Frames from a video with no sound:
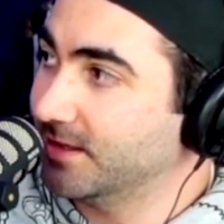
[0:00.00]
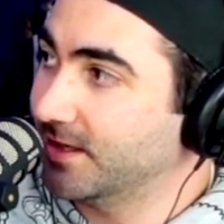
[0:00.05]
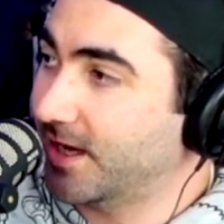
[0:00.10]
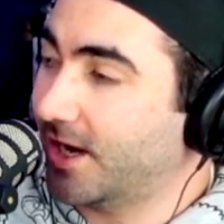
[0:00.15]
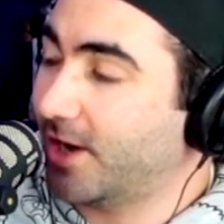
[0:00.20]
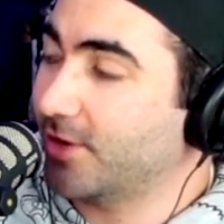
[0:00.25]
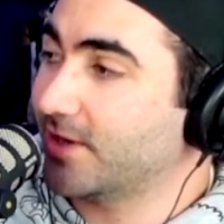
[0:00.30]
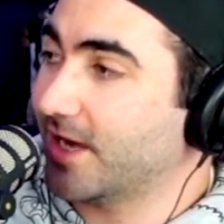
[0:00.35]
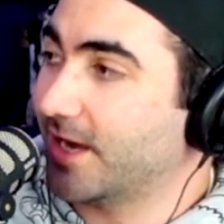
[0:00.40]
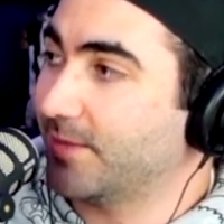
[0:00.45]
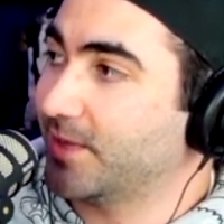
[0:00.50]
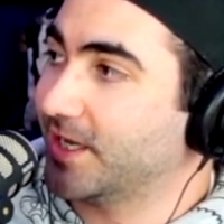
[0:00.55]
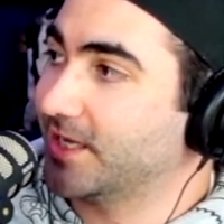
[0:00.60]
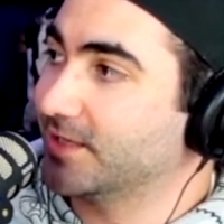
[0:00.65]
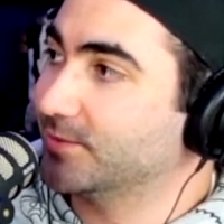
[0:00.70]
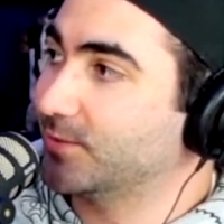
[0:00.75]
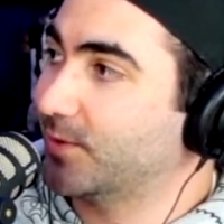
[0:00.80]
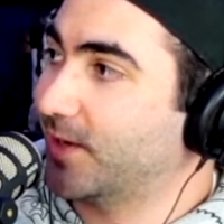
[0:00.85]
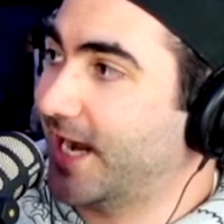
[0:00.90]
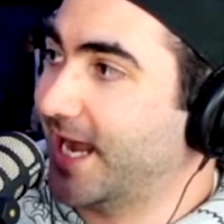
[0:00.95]
Oh, yeah,
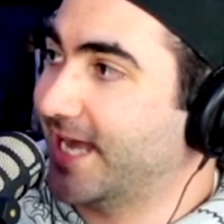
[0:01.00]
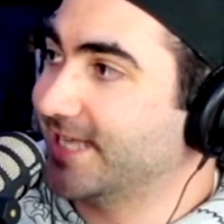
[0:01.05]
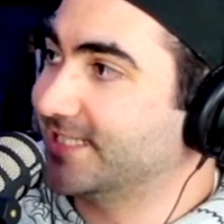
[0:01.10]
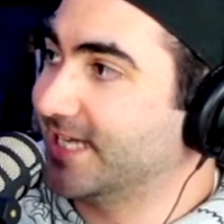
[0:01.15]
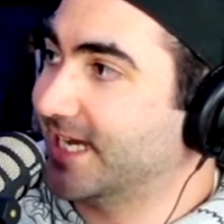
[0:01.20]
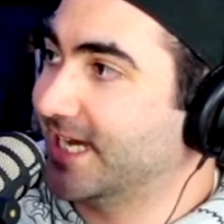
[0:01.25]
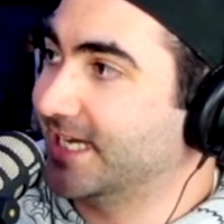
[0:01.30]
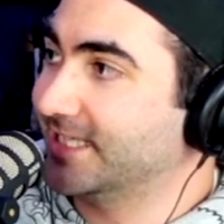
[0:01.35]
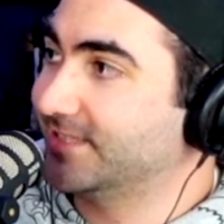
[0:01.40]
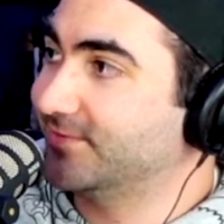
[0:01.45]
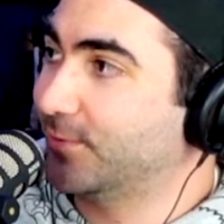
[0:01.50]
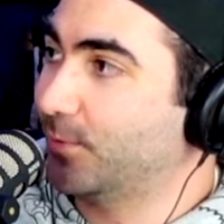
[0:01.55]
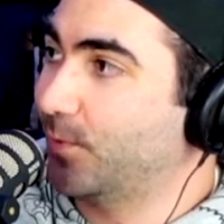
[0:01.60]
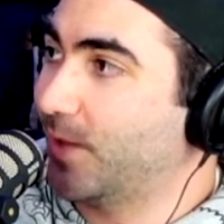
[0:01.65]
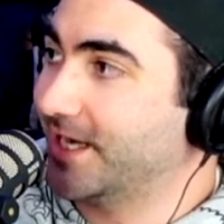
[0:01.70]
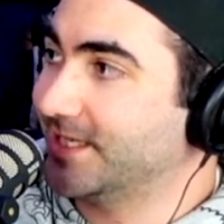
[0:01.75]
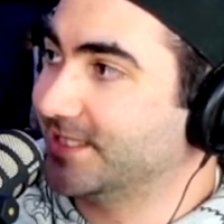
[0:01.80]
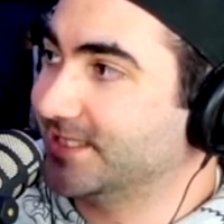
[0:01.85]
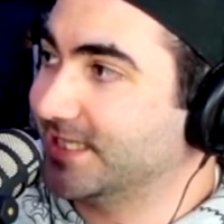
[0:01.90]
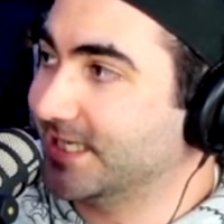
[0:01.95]
because we're allowed to ask for
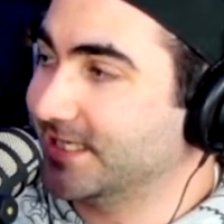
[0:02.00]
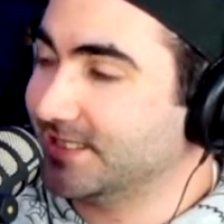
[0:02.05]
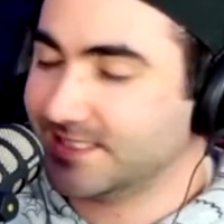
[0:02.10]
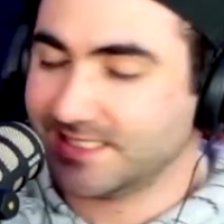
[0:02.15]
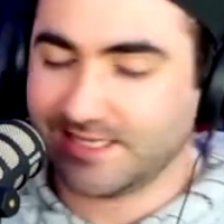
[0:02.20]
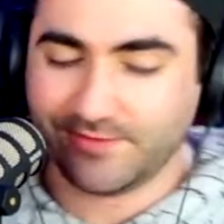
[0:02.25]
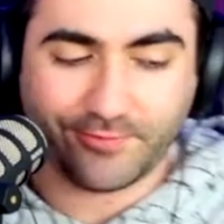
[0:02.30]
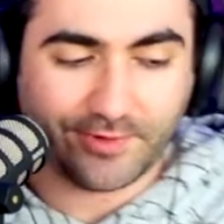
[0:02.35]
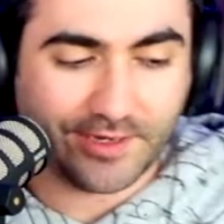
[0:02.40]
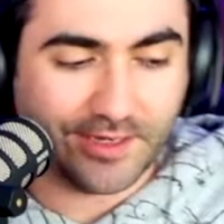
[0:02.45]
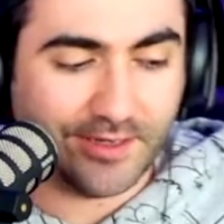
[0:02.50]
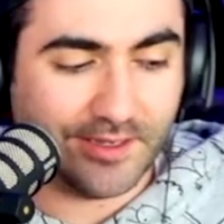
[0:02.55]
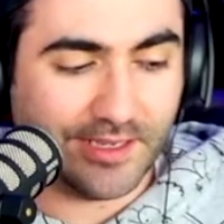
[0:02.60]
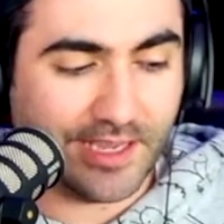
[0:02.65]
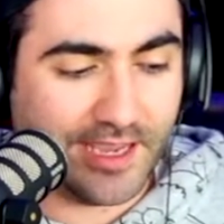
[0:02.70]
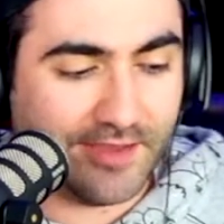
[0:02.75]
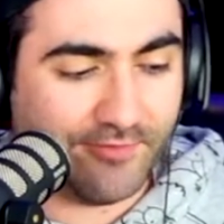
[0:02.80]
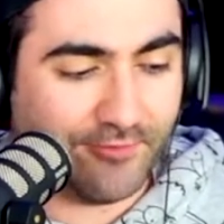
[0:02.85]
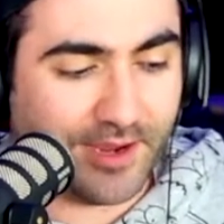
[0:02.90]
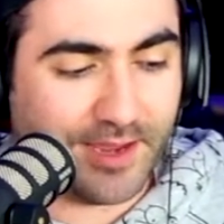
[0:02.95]
one assist every
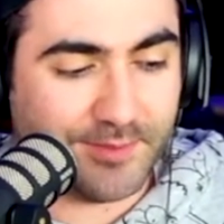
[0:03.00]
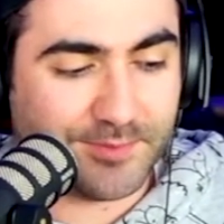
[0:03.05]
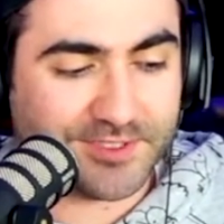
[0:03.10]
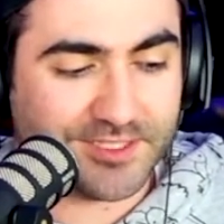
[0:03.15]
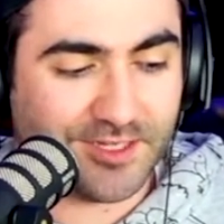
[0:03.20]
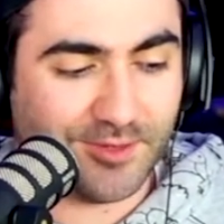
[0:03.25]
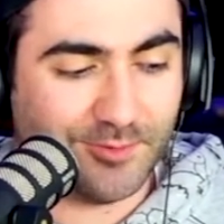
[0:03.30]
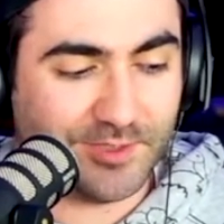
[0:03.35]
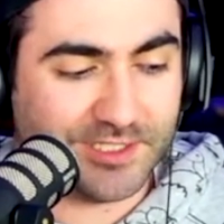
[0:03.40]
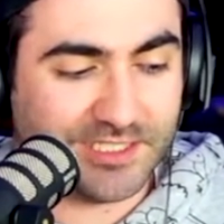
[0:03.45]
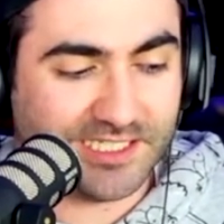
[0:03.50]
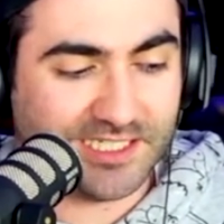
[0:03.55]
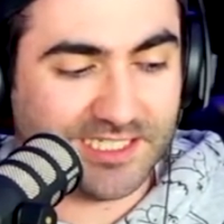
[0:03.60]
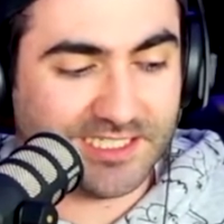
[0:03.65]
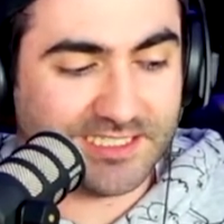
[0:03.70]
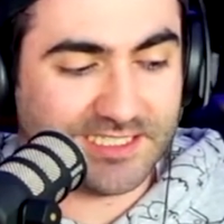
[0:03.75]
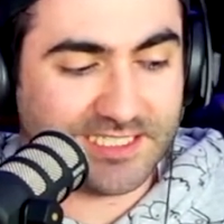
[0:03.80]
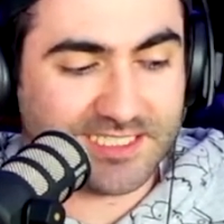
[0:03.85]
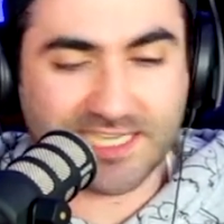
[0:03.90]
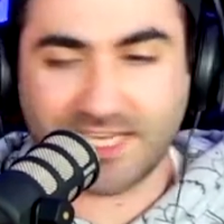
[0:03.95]
episode, which
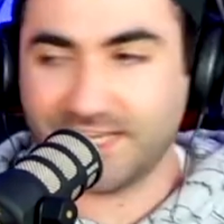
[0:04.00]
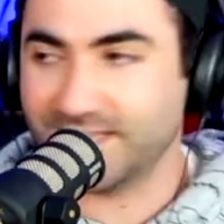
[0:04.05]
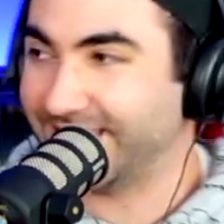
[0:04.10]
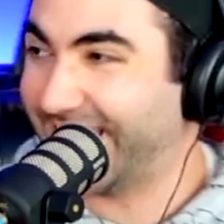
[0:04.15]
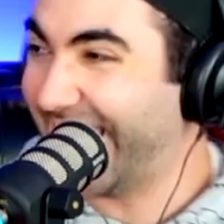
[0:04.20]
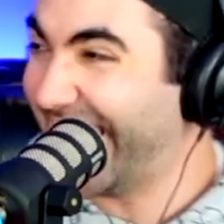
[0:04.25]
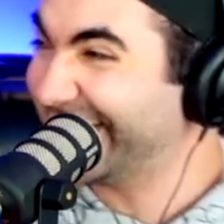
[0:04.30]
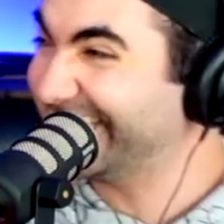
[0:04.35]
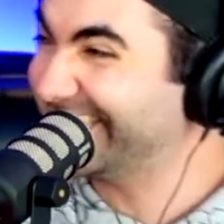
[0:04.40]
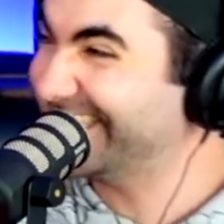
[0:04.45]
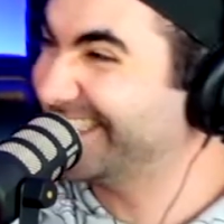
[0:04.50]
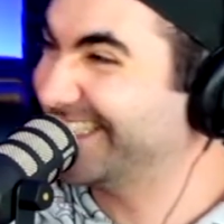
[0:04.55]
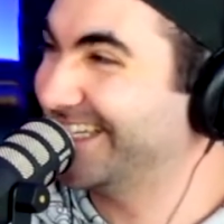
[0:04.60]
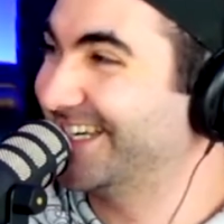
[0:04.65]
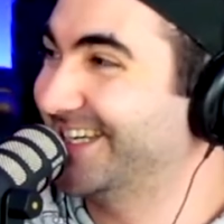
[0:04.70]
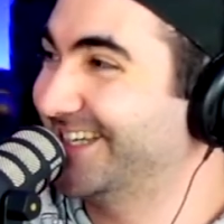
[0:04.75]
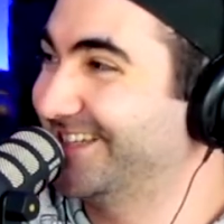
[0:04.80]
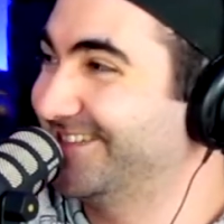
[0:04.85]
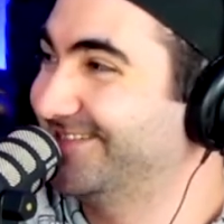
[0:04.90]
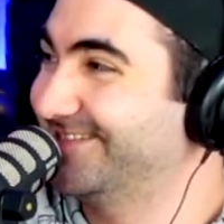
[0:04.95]
is to tell you the actors in it.